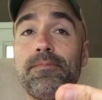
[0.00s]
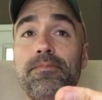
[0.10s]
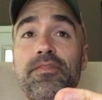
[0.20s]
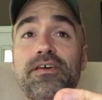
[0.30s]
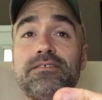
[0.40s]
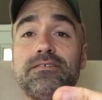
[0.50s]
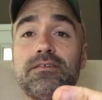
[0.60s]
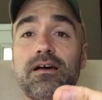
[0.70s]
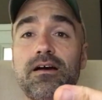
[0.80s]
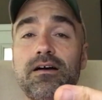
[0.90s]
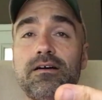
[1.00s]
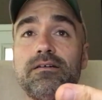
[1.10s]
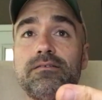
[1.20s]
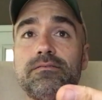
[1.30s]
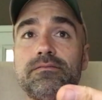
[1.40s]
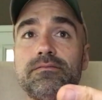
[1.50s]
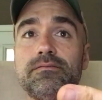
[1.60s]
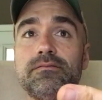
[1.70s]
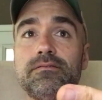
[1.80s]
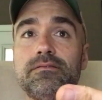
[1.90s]
this... Uh,
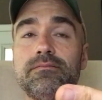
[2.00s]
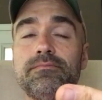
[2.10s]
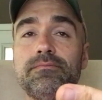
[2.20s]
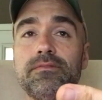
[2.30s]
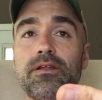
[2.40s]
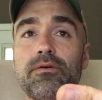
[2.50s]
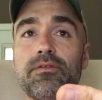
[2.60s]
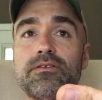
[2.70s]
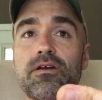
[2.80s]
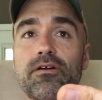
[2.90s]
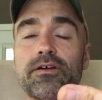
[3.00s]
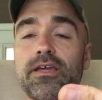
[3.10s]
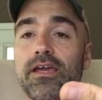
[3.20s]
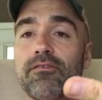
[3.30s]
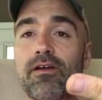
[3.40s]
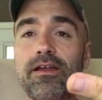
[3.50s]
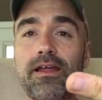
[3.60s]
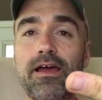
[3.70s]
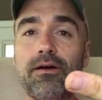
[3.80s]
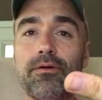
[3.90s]
you know, this hurricane right
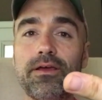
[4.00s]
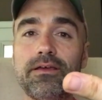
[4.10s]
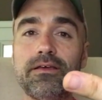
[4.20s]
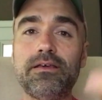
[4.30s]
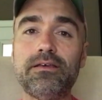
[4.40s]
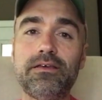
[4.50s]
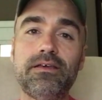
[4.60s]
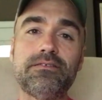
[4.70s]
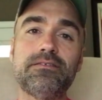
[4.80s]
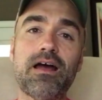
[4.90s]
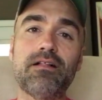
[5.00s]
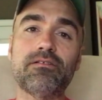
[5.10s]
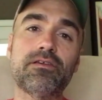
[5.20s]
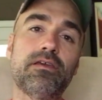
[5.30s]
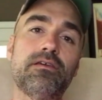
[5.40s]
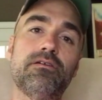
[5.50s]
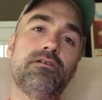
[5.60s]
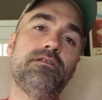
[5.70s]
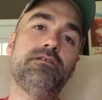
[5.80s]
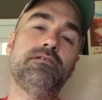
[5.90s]
now, it's not looking
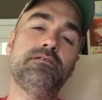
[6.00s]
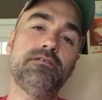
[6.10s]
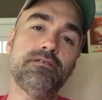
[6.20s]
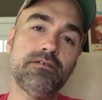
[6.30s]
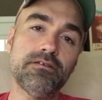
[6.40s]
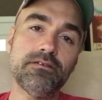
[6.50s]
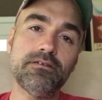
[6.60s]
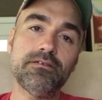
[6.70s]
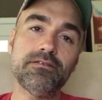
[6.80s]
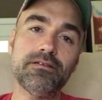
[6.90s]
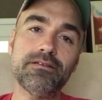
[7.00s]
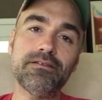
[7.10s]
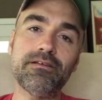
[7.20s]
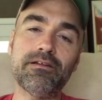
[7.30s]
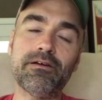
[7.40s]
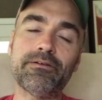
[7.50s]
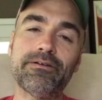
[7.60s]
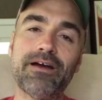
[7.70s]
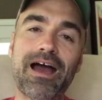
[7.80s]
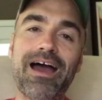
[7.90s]
good. You know,
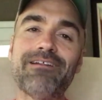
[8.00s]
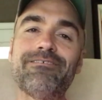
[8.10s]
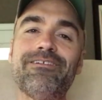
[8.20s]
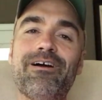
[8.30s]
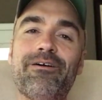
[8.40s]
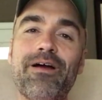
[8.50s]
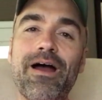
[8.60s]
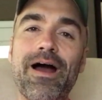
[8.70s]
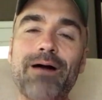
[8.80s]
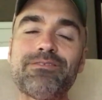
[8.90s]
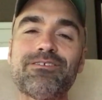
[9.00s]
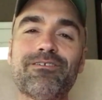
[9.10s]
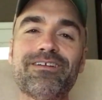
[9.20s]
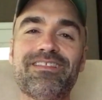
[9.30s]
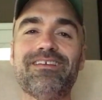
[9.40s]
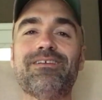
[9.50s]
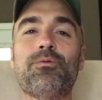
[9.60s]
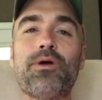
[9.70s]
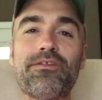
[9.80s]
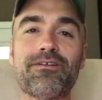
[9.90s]
I don't know. I'm starting to think
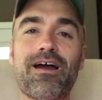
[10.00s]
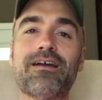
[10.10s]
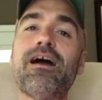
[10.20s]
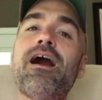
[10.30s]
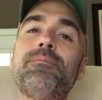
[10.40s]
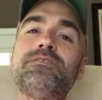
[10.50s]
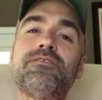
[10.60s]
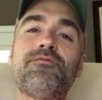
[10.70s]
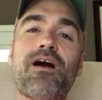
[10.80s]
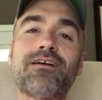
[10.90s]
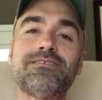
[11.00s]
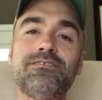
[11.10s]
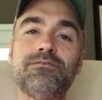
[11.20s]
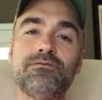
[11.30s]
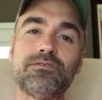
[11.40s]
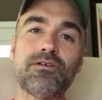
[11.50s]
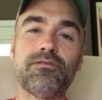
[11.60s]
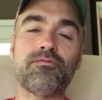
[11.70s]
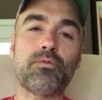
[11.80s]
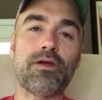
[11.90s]
that weather dot com is the Fox News
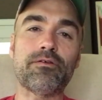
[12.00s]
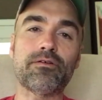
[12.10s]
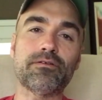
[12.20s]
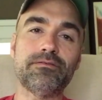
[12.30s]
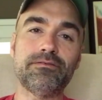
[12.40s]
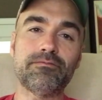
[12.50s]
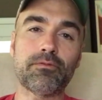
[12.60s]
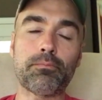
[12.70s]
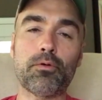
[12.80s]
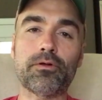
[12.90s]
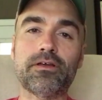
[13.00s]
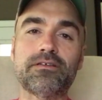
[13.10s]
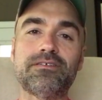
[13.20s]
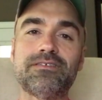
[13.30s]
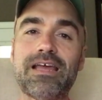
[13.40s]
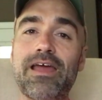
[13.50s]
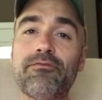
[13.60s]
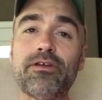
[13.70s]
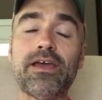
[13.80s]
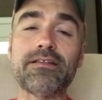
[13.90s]
of weather reporting, since
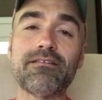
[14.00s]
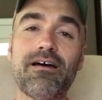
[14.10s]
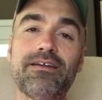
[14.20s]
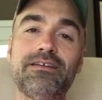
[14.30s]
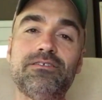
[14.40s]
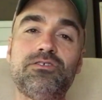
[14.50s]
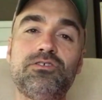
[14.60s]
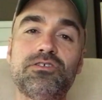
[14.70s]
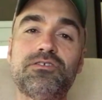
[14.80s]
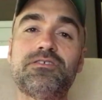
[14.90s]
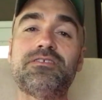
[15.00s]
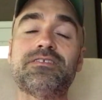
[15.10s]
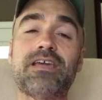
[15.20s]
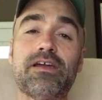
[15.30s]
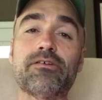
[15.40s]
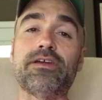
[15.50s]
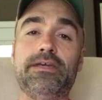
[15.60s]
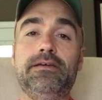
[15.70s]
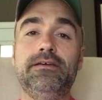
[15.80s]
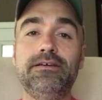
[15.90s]
every headline is just
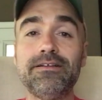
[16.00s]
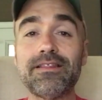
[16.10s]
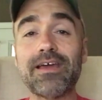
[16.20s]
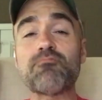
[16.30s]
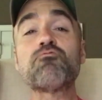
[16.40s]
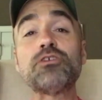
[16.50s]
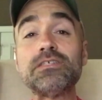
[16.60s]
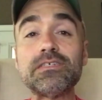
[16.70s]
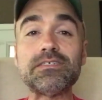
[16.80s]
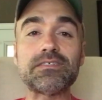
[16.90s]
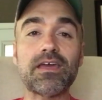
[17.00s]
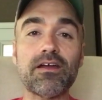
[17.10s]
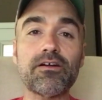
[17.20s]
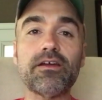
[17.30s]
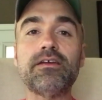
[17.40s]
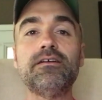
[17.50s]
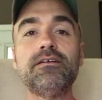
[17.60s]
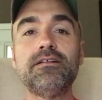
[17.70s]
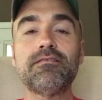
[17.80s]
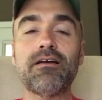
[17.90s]
scary, like really scary.
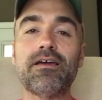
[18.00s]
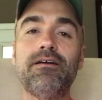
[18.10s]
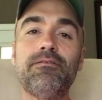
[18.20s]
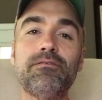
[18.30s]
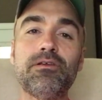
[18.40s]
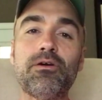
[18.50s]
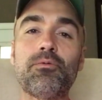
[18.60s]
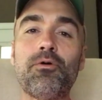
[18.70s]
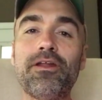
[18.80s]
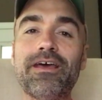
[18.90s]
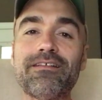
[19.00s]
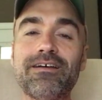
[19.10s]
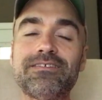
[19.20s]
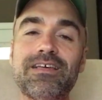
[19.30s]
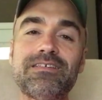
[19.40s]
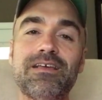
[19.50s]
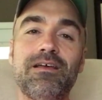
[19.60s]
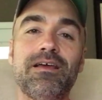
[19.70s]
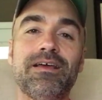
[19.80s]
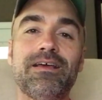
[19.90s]
Like, you know, one headline says,
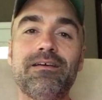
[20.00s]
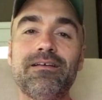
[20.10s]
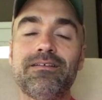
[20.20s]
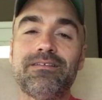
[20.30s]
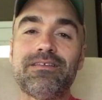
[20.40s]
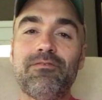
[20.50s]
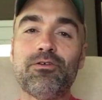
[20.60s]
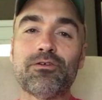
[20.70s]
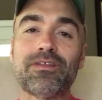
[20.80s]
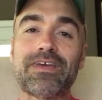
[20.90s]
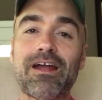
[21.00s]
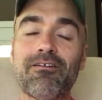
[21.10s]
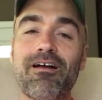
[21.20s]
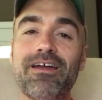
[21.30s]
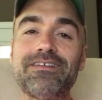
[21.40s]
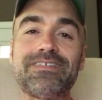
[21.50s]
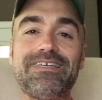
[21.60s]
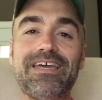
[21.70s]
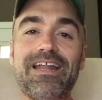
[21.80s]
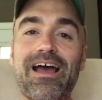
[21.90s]
if you're in the Carolinas,
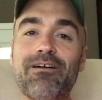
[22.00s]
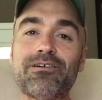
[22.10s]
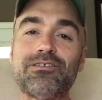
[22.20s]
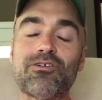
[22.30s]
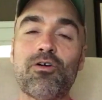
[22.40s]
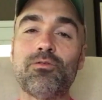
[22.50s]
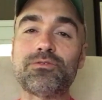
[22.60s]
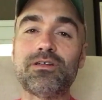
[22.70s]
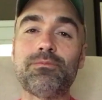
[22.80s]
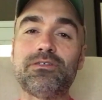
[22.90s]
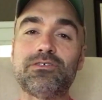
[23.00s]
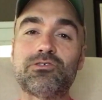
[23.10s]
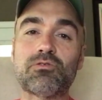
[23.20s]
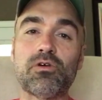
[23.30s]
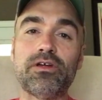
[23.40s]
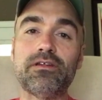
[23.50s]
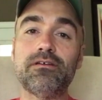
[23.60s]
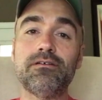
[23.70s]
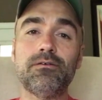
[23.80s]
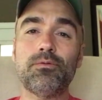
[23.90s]
get out because your home's going to be destroyed.
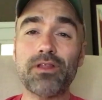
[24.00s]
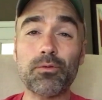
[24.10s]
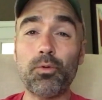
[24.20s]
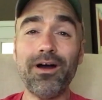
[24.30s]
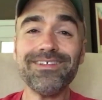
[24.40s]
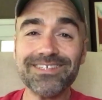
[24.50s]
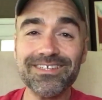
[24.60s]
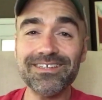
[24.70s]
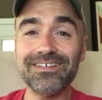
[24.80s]
Like, what?